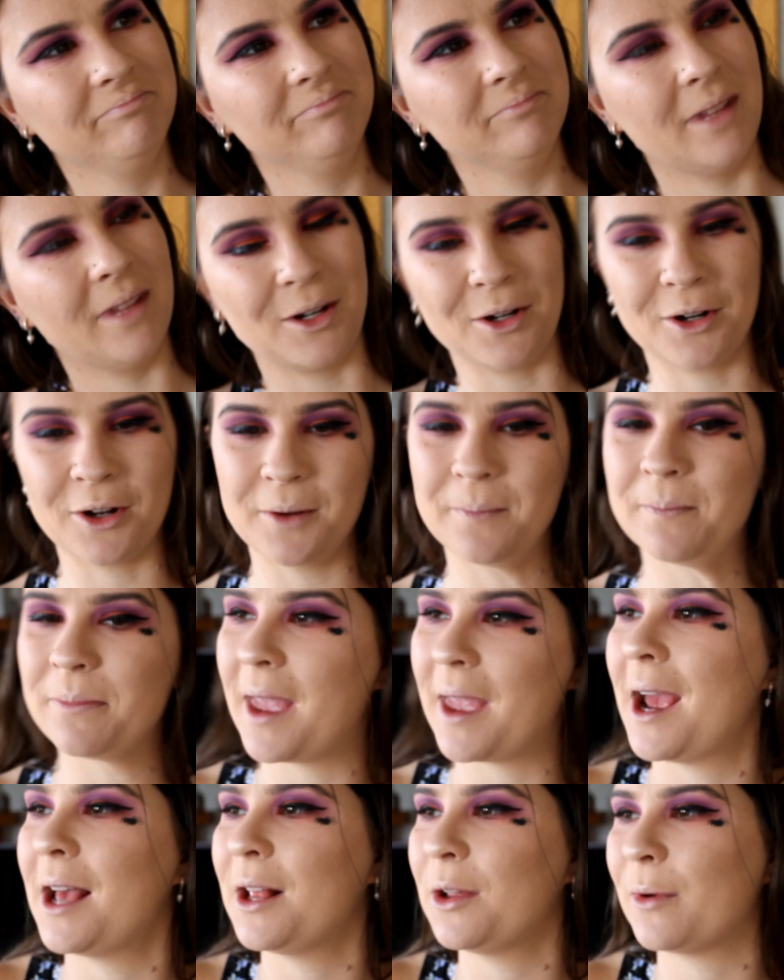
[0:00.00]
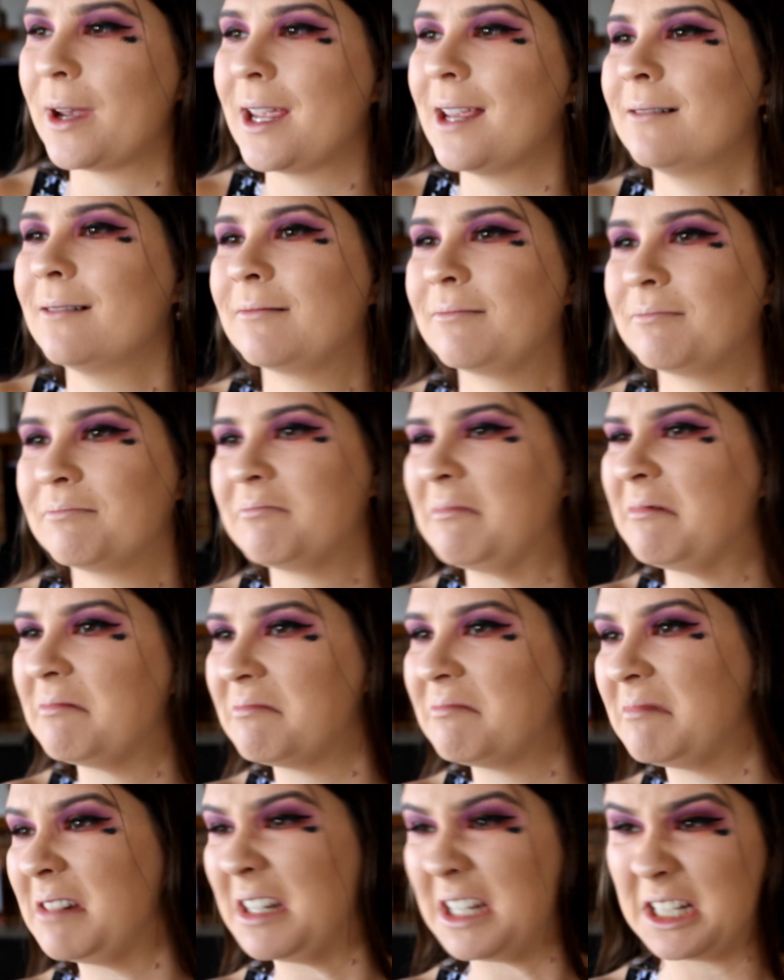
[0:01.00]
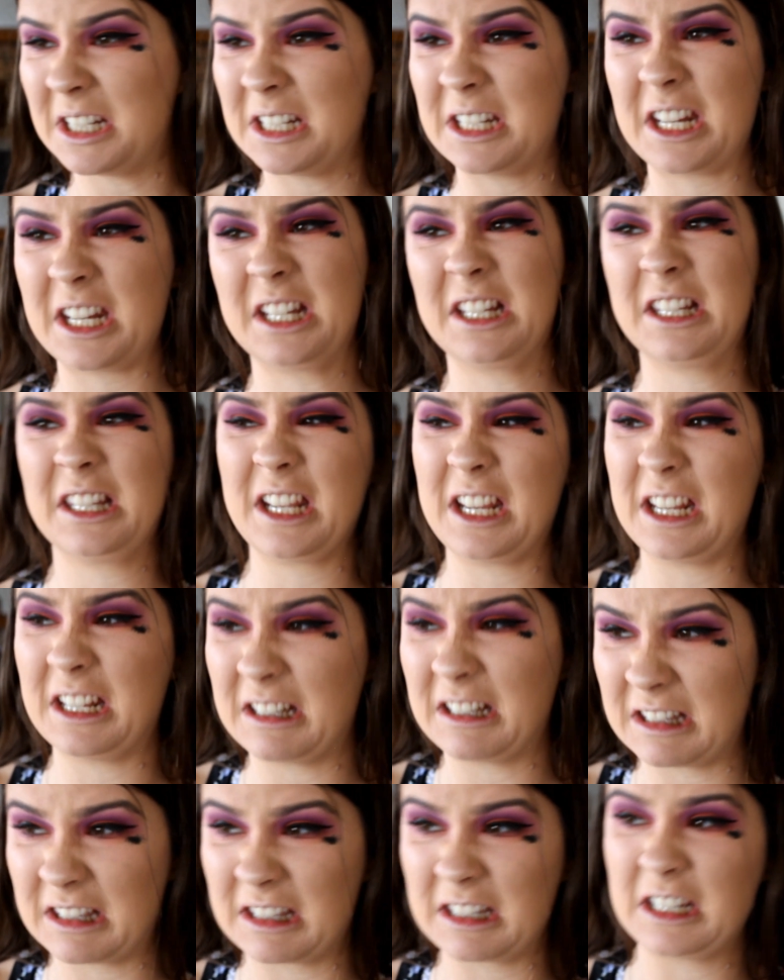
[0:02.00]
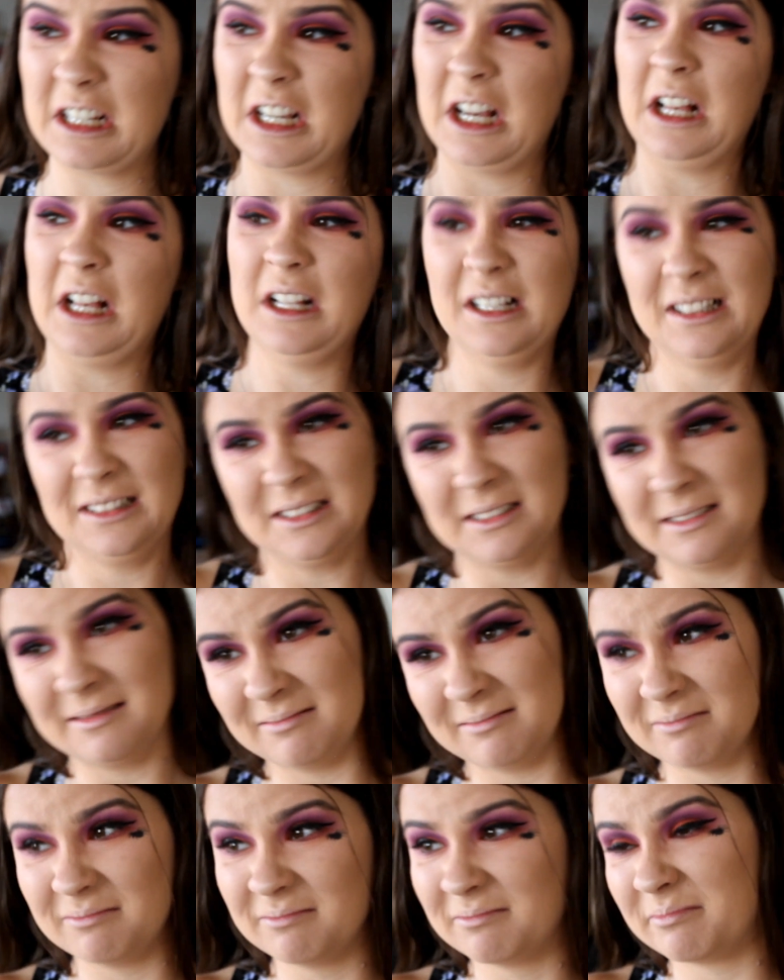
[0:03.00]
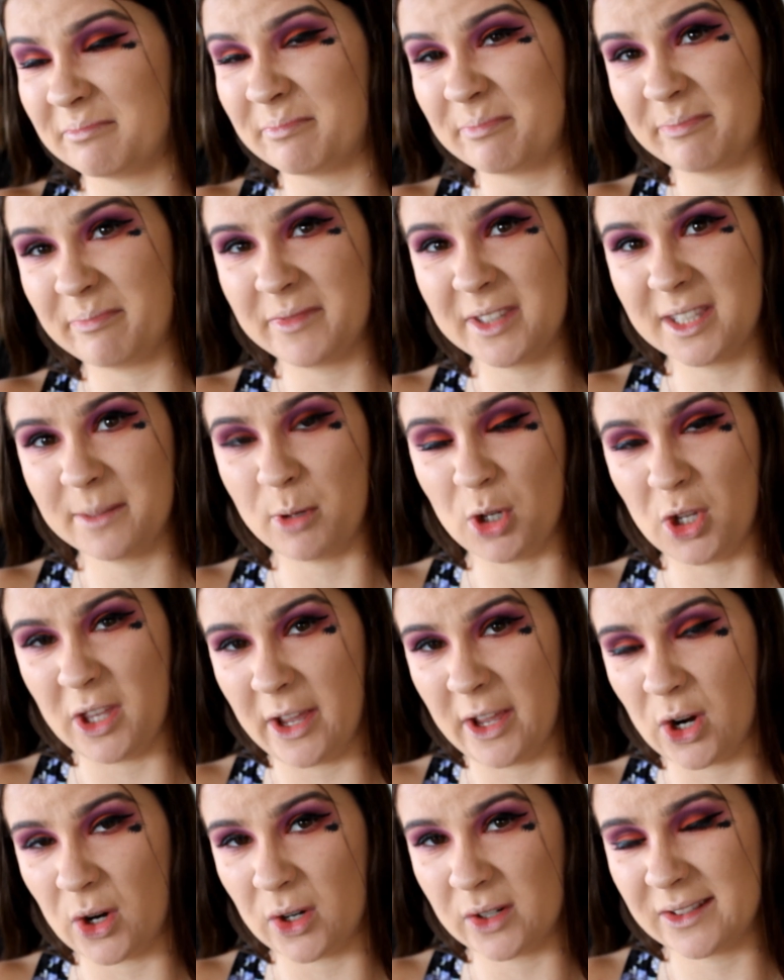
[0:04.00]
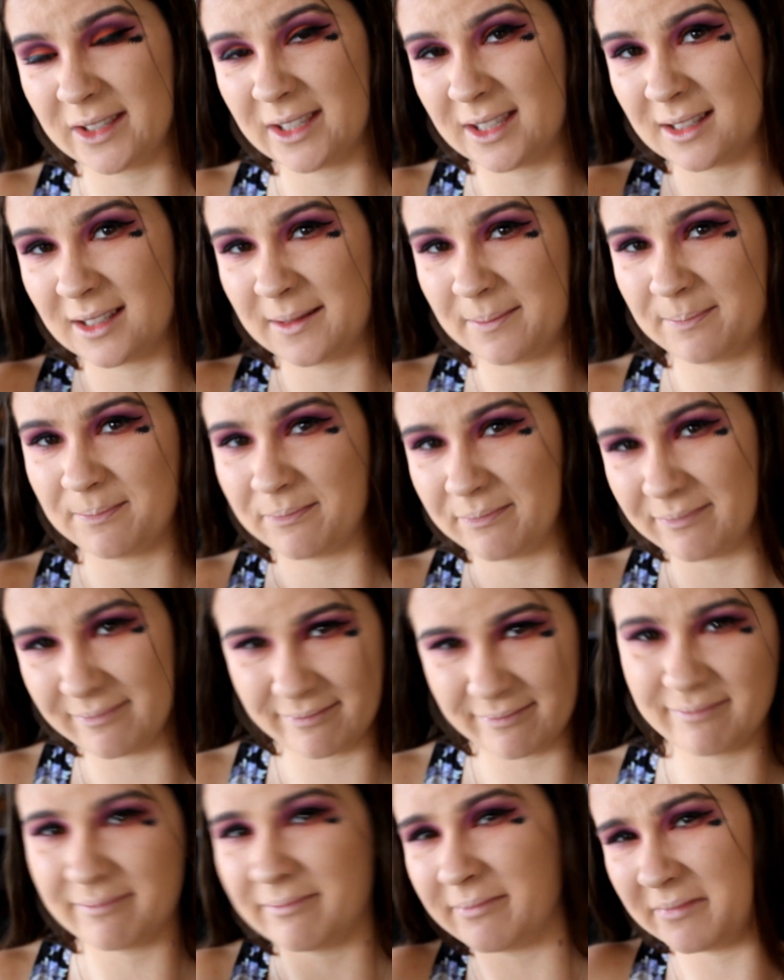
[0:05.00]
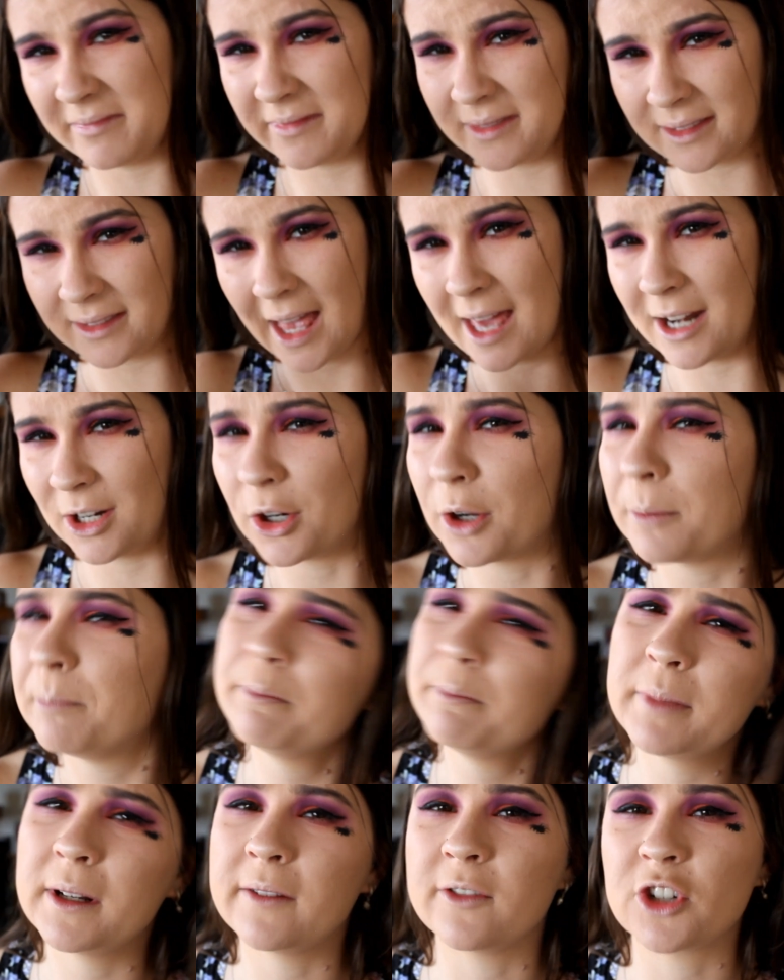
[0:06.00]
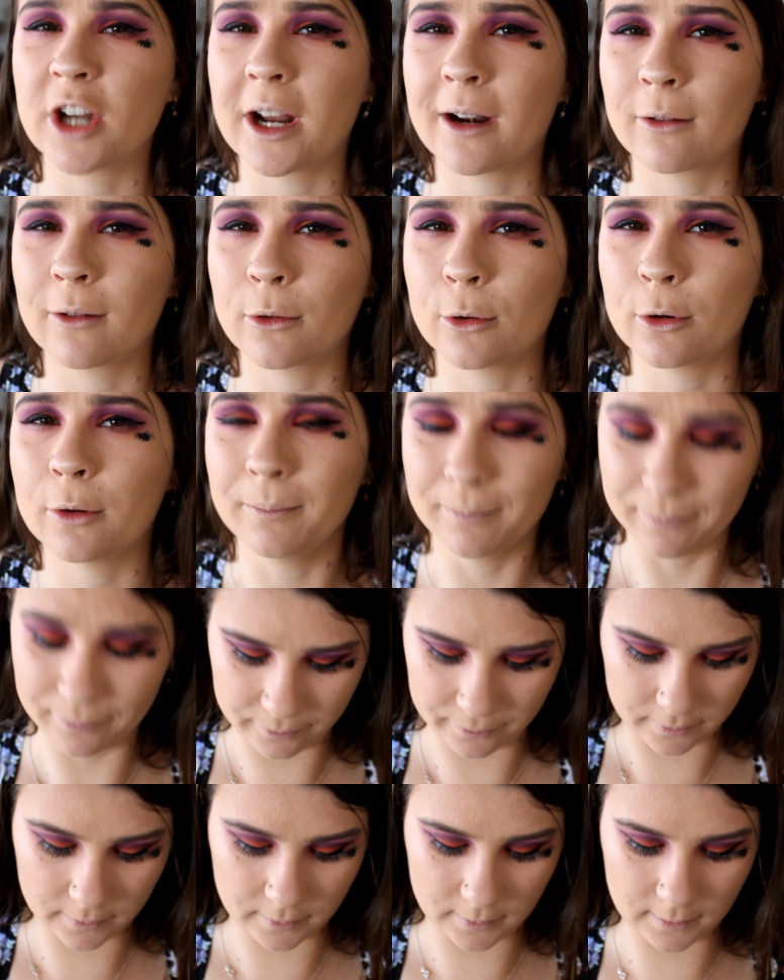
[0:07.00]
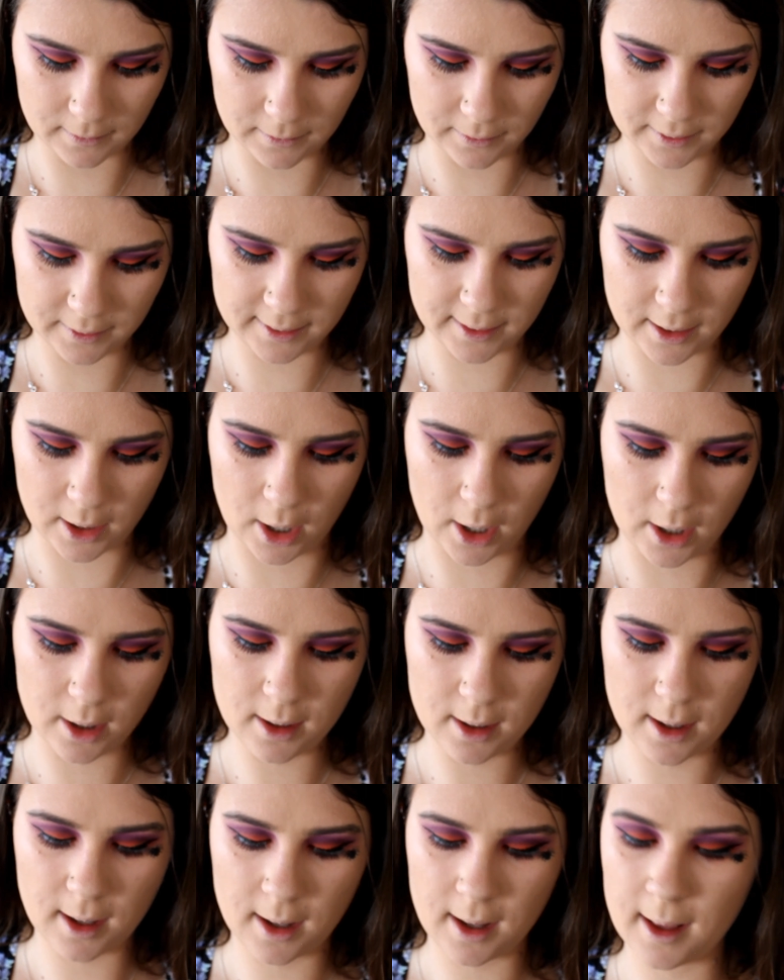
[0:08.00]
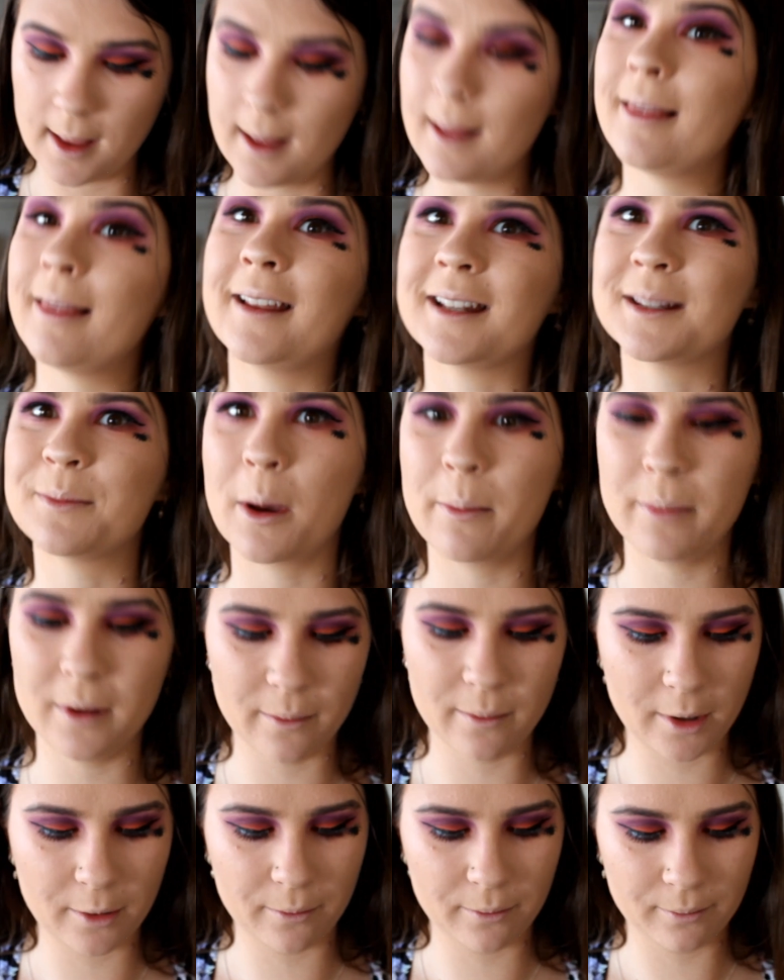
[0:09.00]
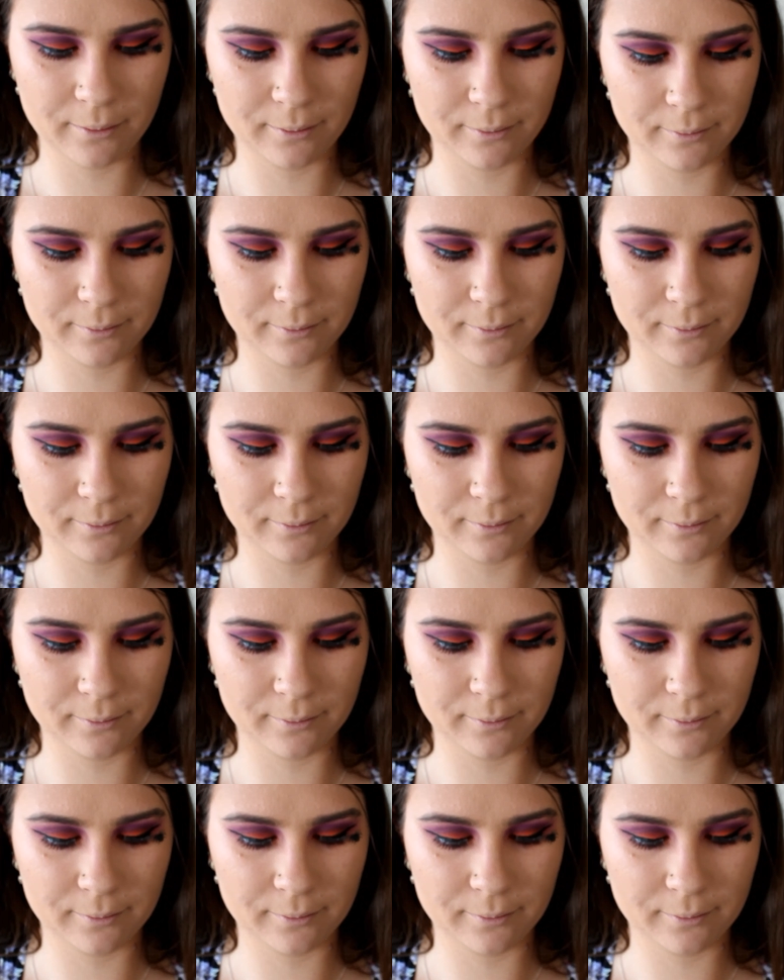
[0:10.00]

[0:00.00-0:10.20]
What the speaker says: I don't know, Halloween, Deceased, spooky ghosts, I don't know, bit of a train of thought. So let's pop it on.